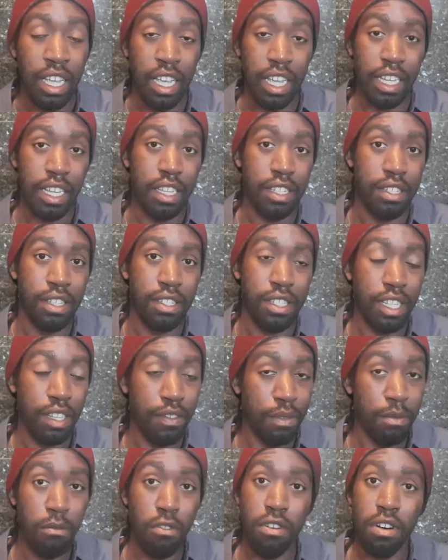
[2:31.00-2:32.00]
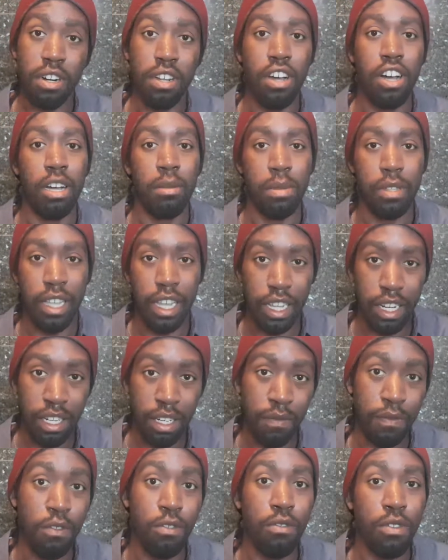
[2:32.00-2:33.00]
I guess it's even more complicated,
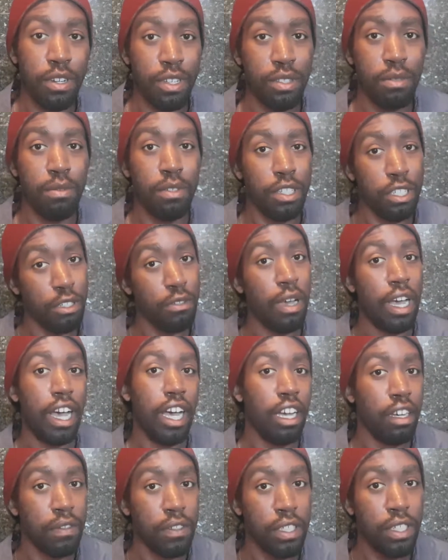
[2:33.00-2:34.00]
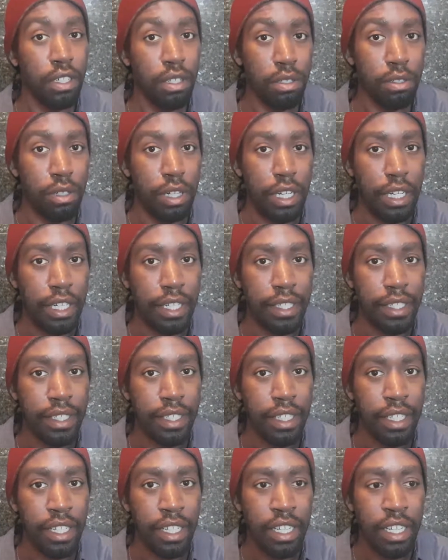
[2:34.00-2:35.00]
of course, when you have children.
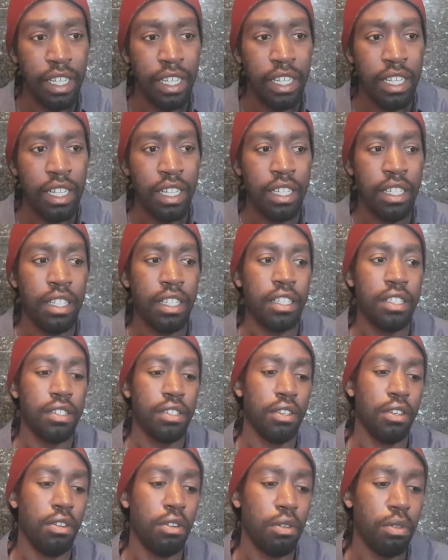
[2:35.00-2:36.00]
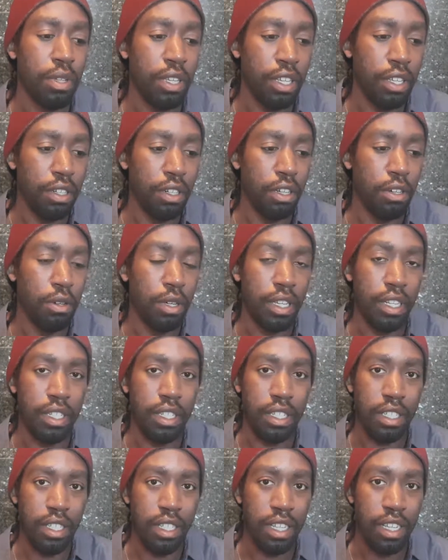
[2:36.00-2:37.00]
So,
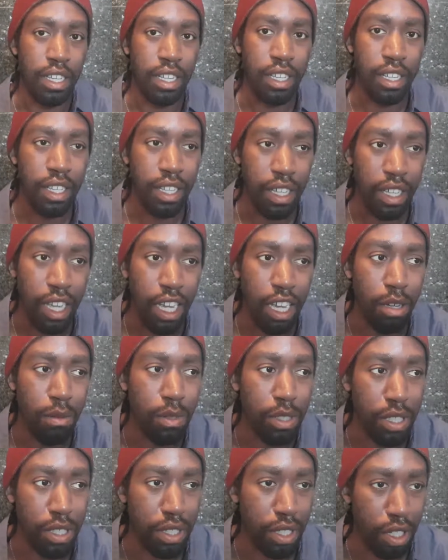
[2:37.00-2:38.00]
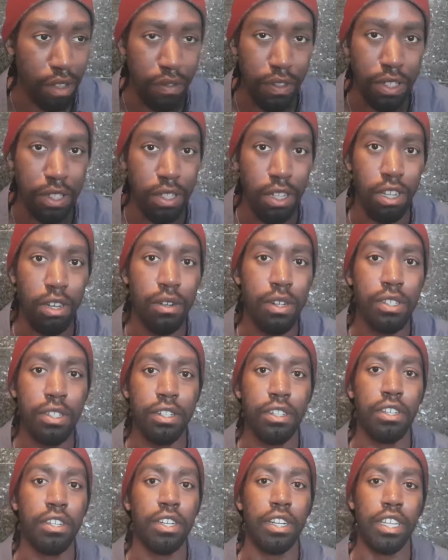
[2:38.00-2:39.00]
how much of this tolerance
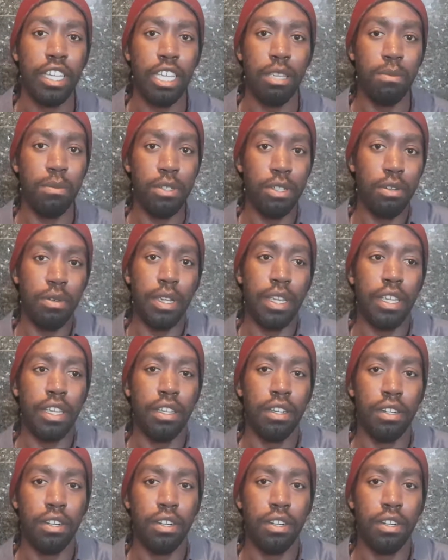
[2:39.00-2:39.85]
are you going to keep doing,